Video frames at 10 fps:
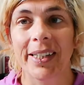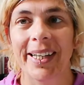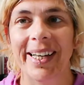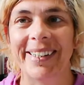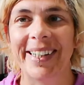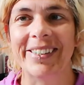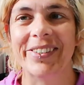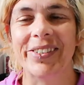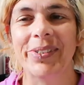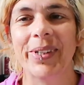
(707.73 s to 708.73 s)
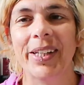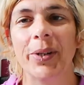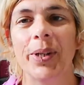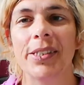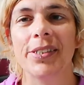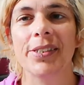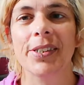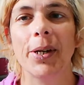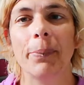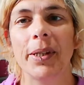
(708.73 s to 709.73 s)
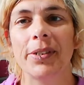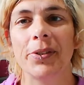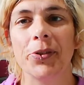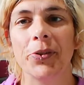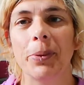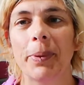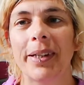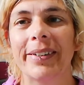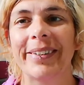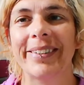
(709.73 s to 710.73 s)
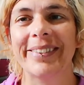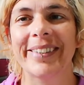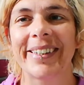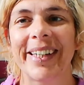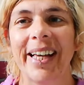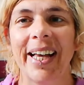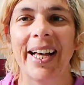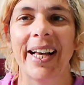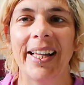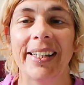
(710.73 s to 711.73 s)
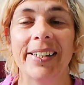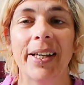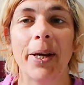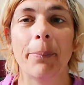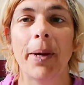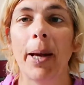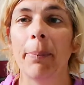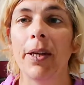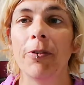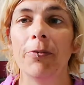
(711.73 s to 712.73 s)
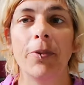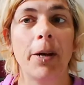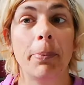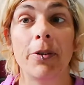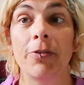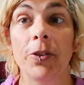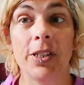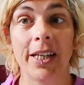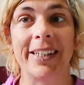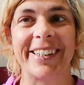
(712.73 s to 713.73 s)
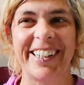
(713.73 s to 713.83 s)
And as usual, any questions, come into the group and ask. And happy footing.